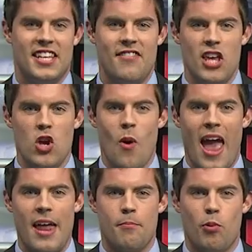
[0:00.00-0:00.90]
C.V.U.
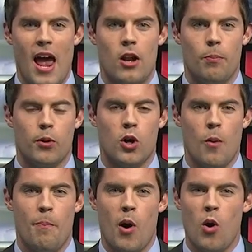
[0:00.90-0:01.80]
and
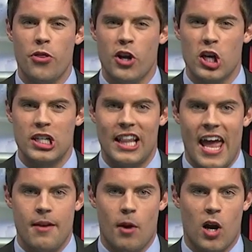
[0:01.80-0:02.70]
Brattleboro both earned
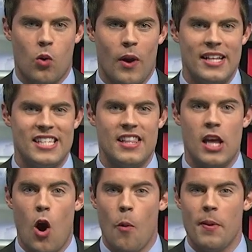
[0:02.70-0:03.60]
landmark wins in
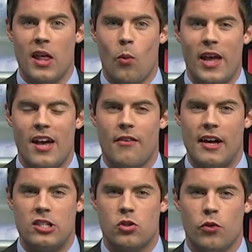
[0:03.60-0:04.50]
the opening week of
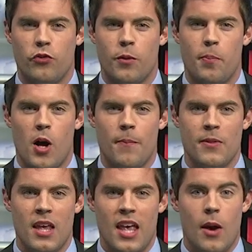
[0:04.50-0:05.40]
high school football.